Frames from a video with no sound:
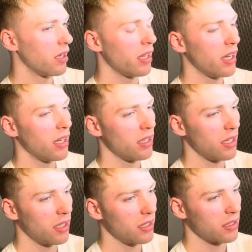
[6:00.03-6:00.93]

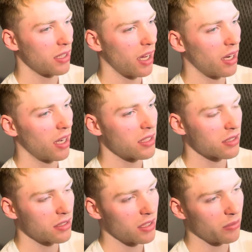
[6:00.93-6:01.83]
Yeah, out of high
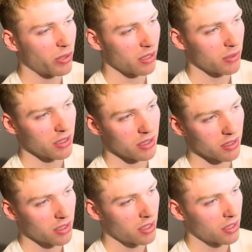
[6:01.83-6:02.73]
school, I pretty much,
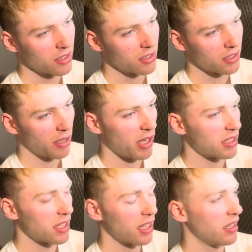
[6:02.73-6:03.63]
I mean, I
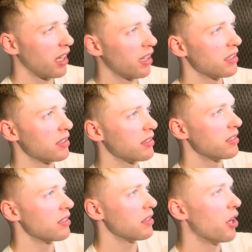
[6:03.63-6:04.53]
just had a lot
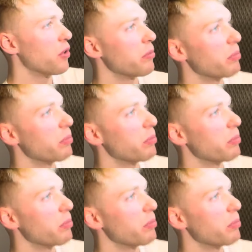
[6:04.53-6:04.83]
of low and